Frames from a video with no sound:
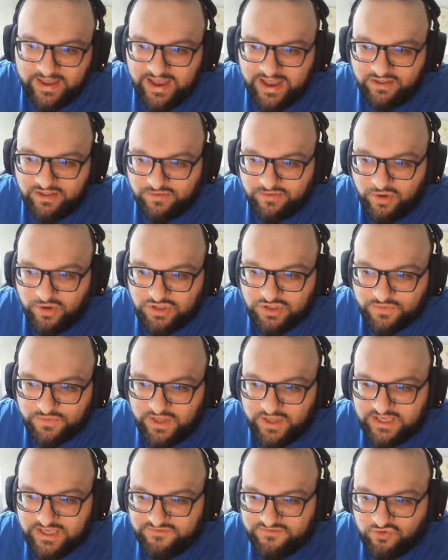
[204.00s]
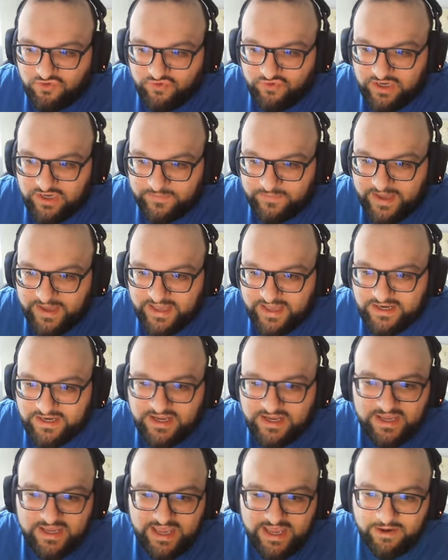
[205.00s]
about how the multipliers feel really bad,
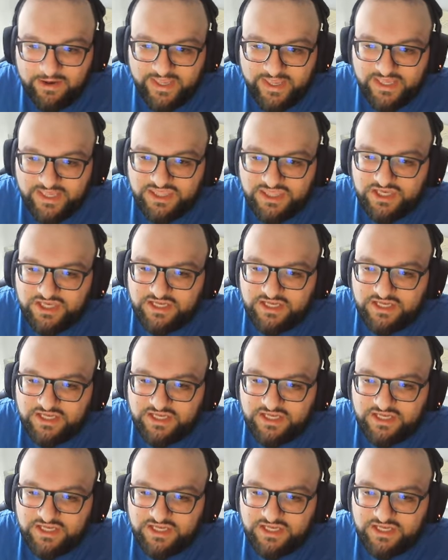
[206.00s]
how hitting a